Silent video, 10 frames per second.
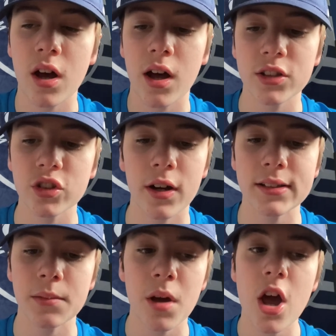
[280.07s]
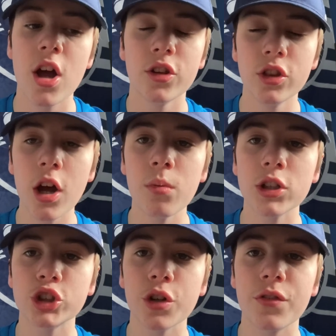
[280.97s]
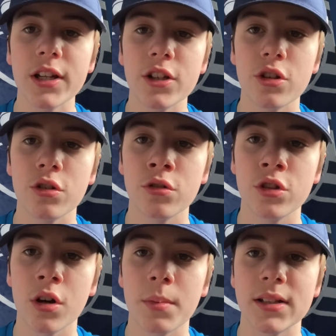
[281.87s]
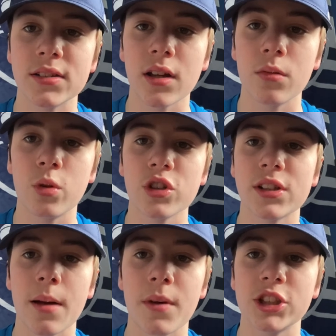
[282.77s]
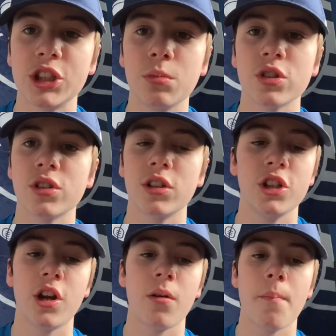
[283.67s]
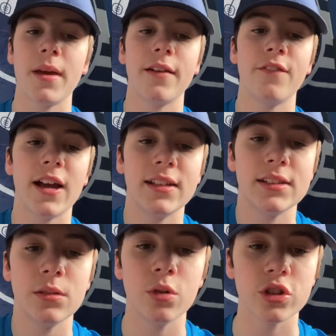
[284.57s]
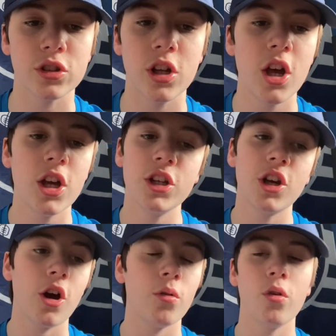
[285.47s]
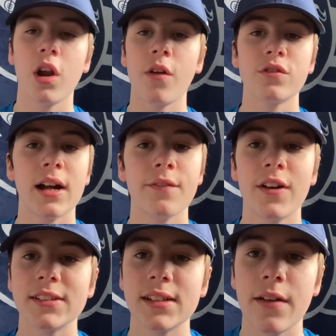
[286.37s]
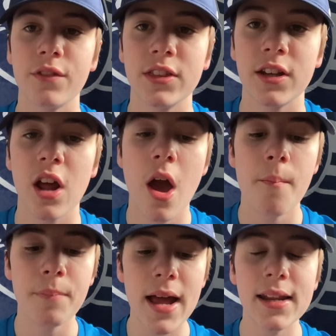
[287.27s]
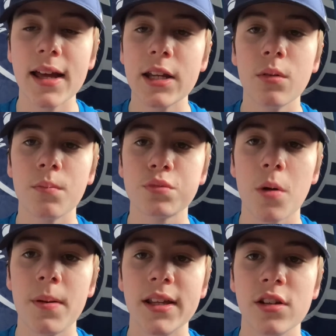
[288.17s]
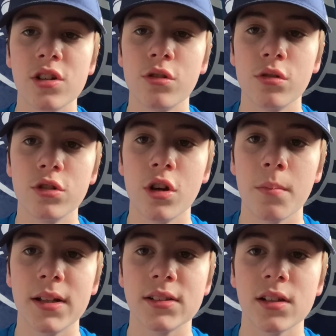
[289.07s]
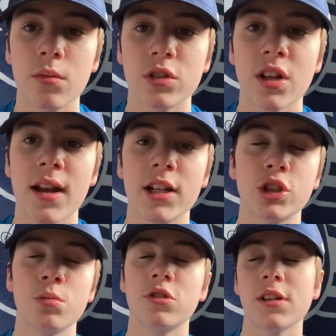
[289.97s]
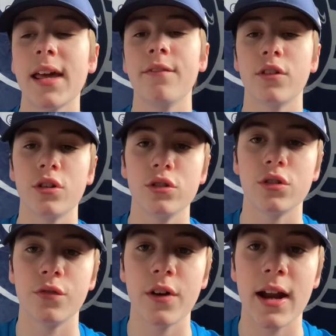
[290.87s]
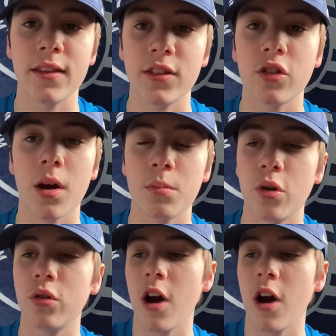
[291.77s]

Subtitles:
signed him. No one truthfully knew who Heung-min Son was that much. He wasn't, you know, a big face. He wasn't, you know, all over adverts and everything. Barely anyone properly knew who Heung-min Son was, unless you were a Leverkusen fan at the time or